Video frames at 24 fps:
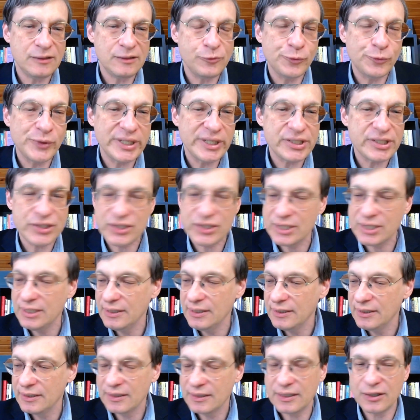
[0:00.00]
in which,
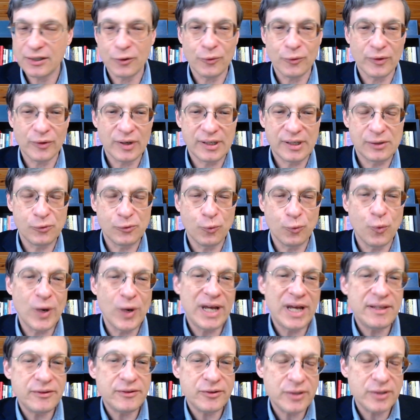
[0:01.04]
you know,
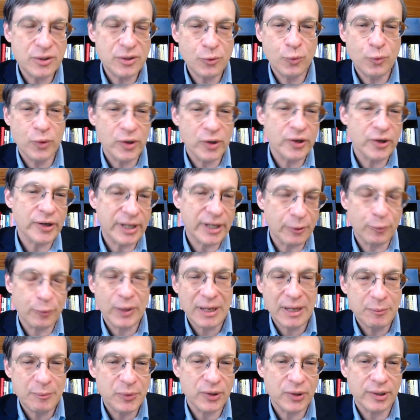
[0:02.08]
whether you were a
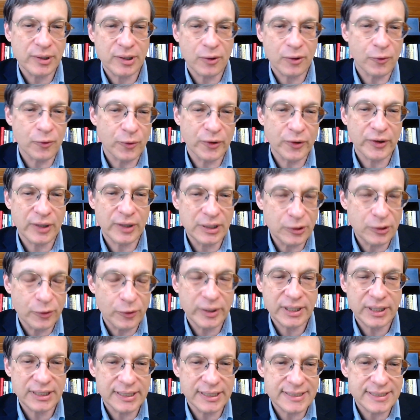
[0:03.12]
rebel or a
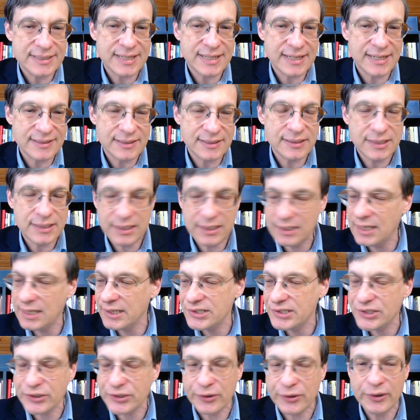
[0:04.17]
loyalist as a
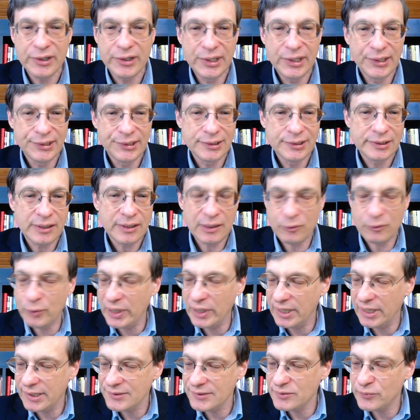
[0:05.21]
teenager,
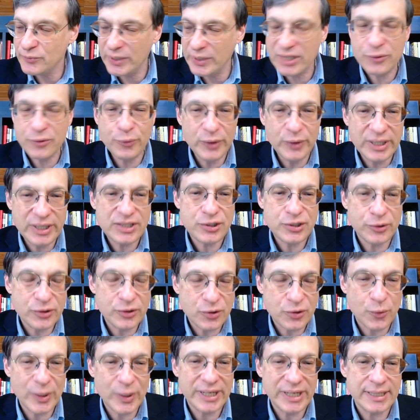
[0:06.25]
when you reach your
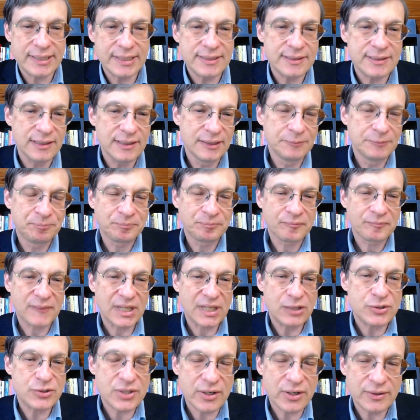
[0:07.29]
20s,
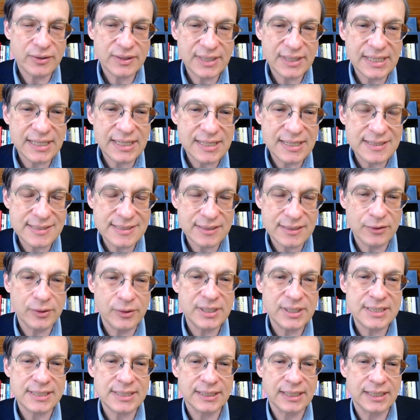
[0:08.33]
you start thinking
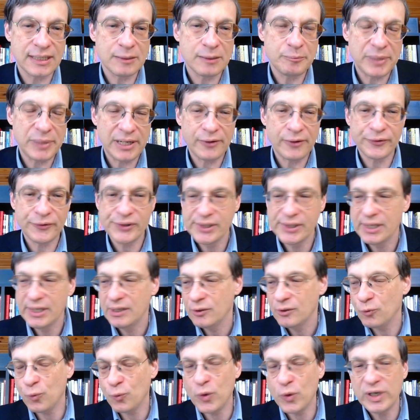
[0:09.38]
seriously about
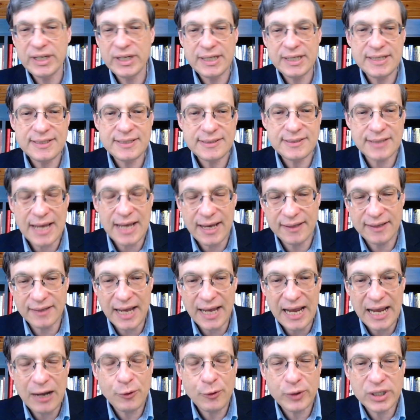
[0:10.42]
what it is,
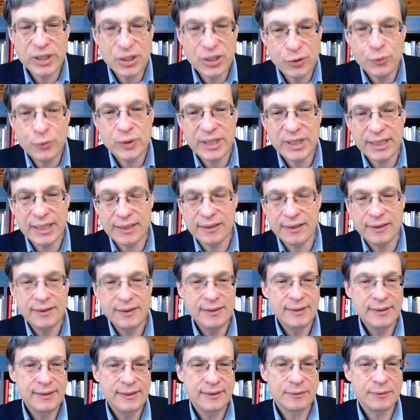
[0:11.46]
how you can
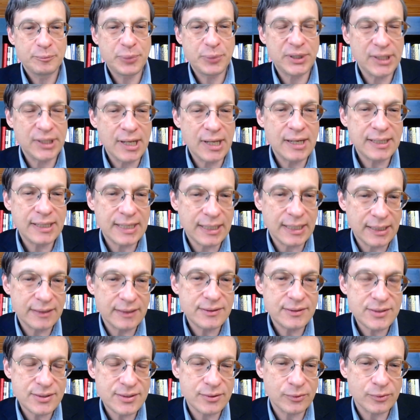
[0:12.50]
plug
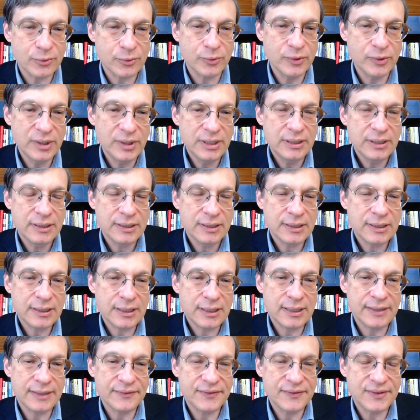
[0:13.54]
into
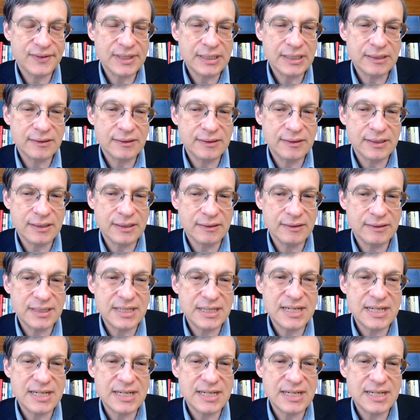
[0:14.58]
the